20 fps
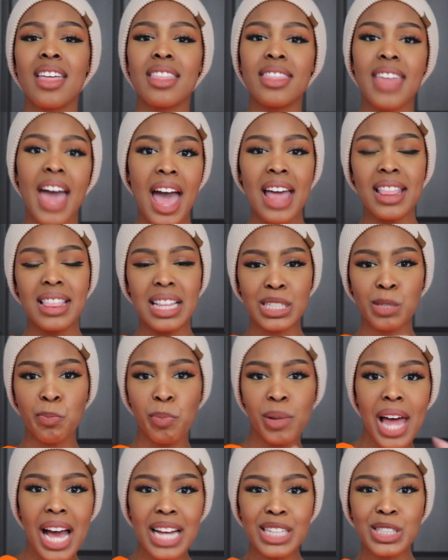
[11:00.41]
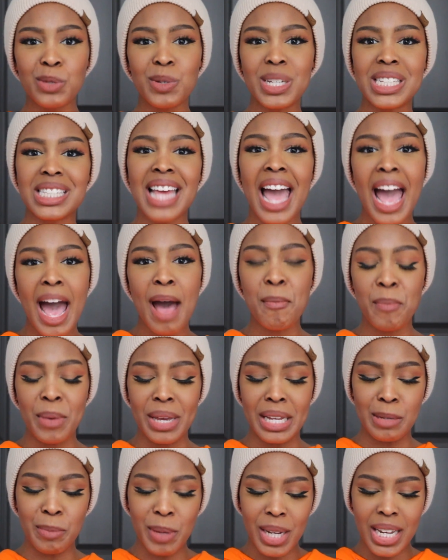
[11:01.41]
that this plot twist
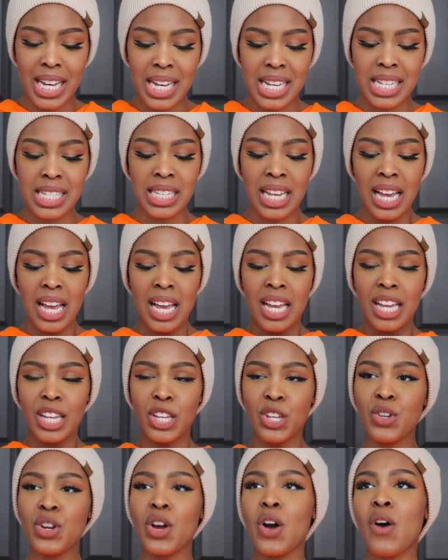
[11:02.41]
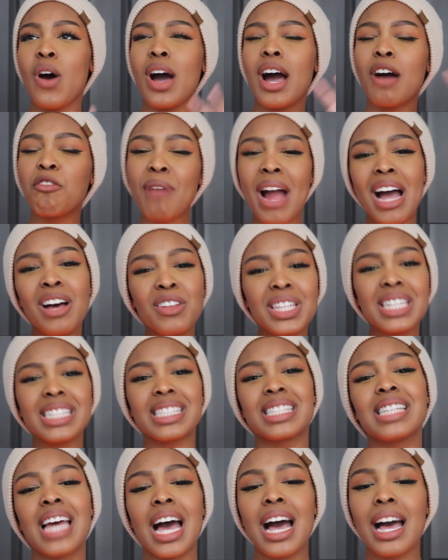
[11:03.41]
happened because, you know, around
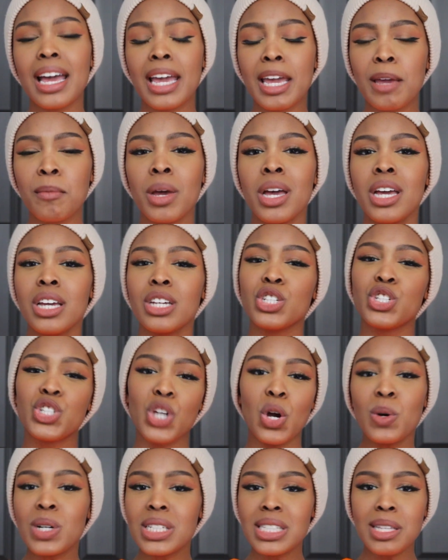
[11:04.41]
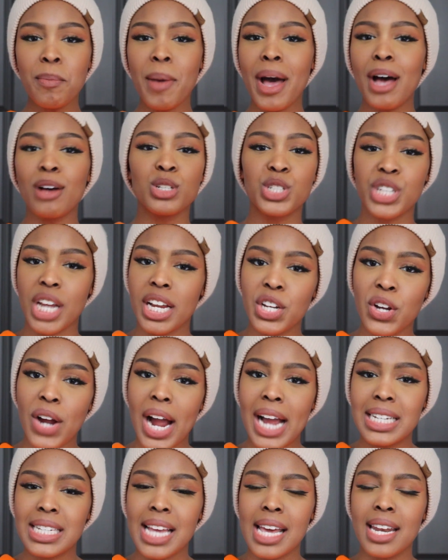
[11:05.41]
this time, jokes about gender
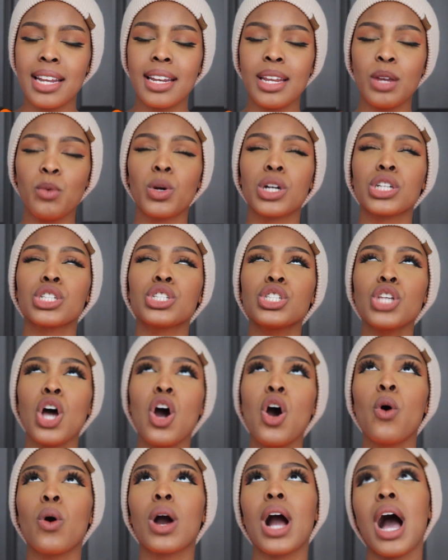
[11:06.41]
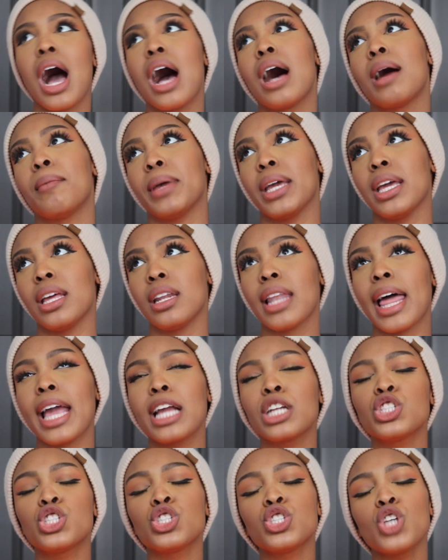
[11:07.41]
identity were so common,
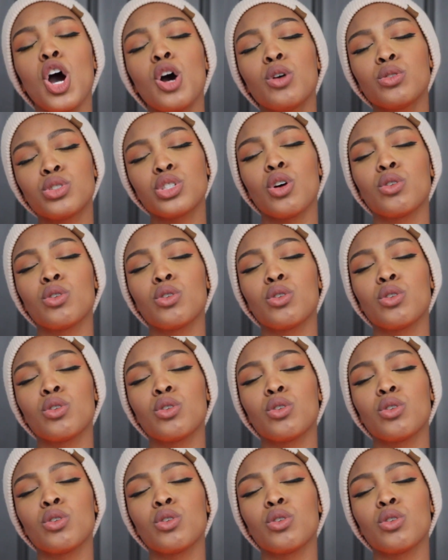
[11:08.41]
like so